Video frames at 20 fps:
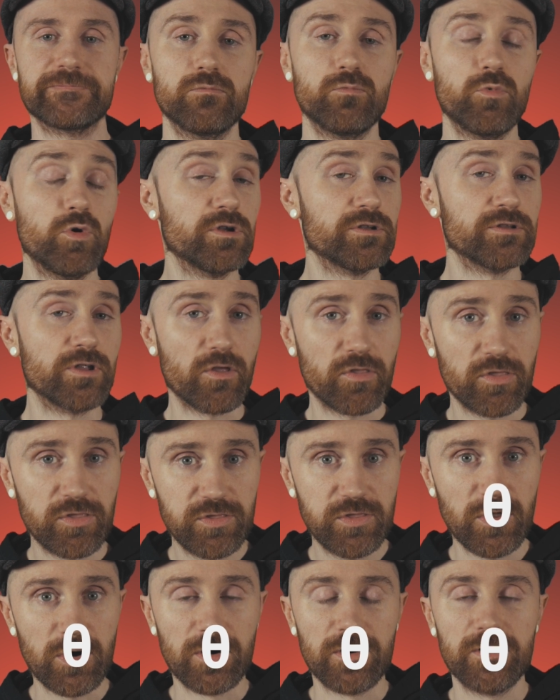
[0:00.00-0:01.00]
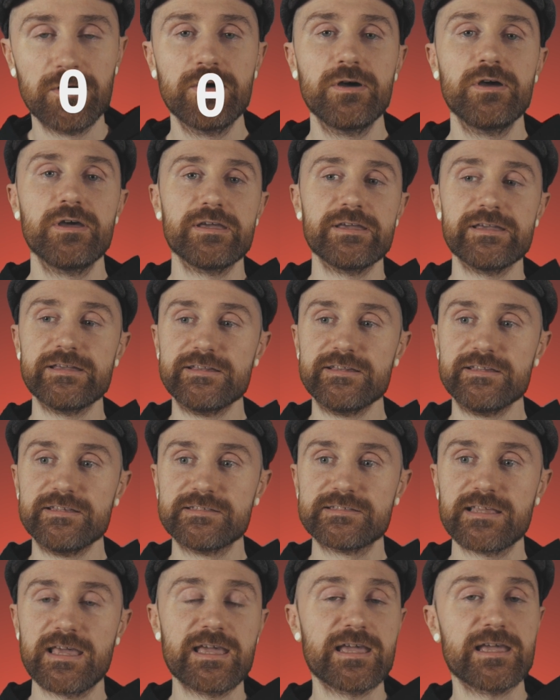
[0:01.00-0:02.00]
One, th
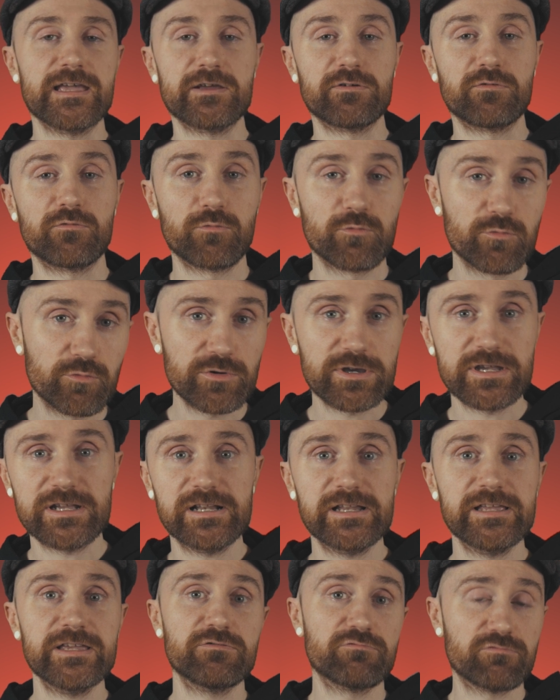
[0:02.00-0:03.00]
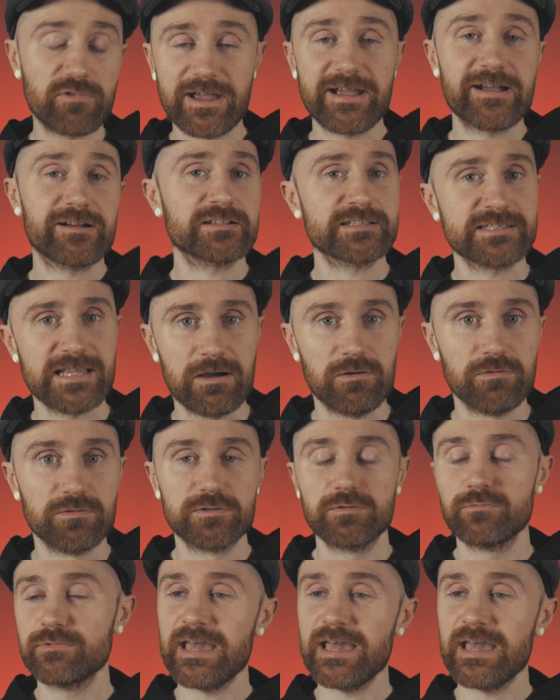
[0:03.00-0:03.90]
is a really rare sound.